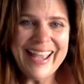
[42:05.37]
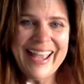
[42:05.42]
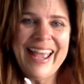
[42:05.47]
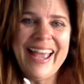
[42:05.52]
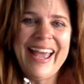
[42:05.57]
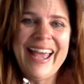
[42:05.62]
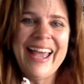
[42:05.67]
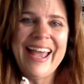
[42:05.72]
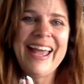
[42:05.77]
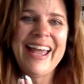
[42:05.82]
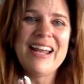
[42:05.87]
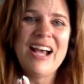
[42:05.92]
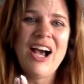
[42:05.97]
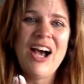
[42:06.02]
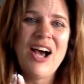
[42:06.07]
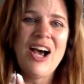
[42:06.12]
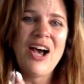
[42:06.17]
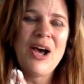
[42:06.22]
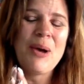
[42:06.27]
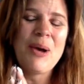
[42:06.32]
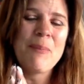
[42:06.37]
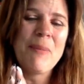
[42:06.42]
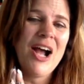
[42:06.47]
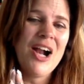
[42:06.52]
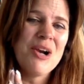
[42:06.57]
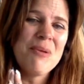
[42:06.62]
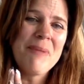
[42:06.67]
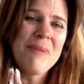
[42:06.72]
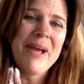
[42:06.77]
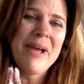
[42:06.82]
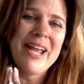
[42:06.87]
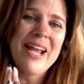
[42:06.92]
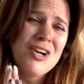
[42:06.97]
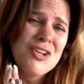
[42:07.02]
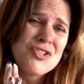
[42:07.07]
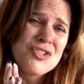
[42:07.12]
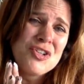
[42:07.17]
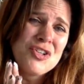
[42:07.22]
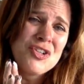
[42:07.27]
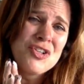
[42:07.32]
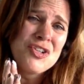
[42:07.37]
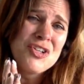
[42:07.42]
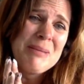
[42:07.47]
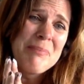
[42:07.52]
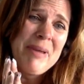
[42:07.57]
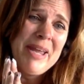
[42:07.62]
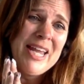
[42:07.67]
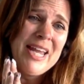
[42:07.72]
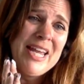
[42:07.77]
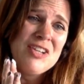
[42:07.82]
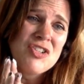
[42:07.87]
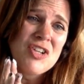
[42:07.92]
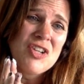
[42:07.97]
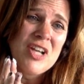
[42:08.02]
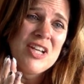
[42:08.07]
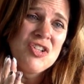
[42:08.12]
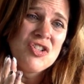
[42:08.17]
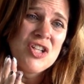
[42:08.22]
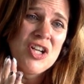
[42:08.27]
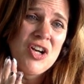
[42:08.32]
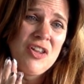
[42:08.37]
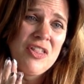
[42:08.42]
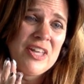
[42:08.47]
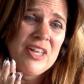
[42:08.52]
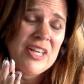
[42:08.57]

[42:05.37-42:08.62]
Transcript: and um, on my art journaling page, I share